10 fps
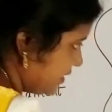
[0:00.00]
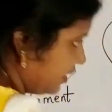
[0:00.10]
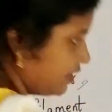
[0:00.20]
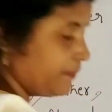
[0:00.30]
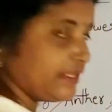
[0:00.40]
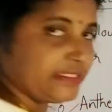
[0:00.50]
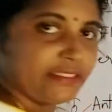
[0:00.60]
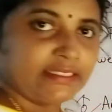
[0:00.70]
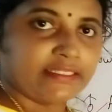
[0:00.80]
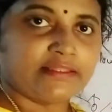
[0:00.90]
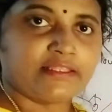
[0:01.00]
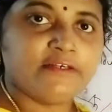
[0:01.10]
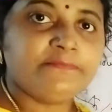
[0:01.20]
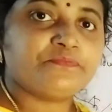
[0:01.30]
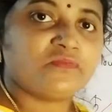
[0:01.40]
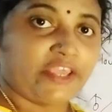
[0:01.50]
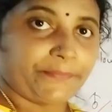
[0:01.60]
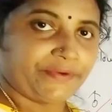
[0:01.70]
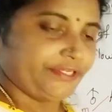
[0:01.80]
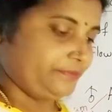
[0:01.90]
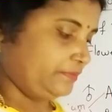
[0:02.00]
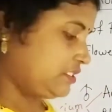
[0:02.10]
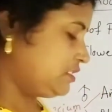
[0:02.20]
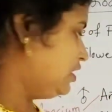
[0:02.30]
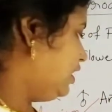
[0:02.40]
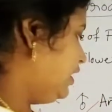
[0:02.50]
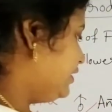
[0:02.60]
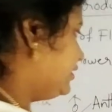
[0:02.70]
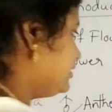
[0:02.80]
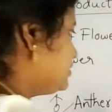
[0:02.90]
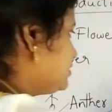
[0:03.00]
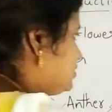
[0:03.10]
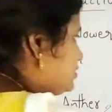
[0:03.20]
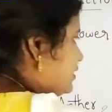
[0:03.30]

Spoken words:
are present in the epidermis. Next